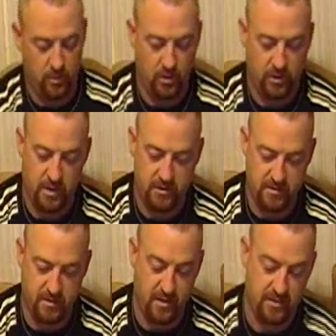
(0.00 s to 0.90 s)
ooh, look at all
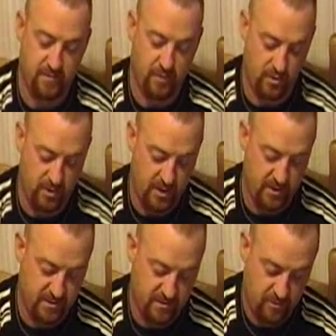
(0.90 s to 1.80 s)
these dice. 4
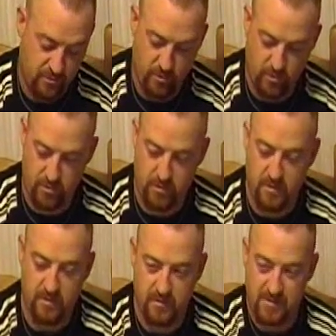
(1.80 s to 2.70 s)
dice.
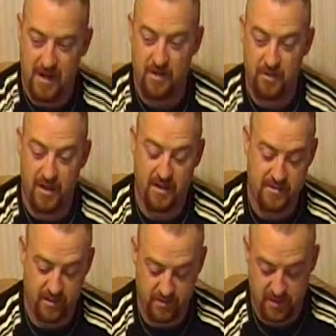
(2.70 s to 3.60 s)
Woohoo! The standard
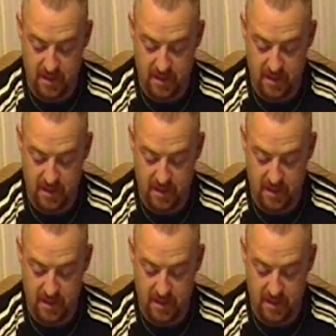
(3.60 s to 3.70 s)
ASL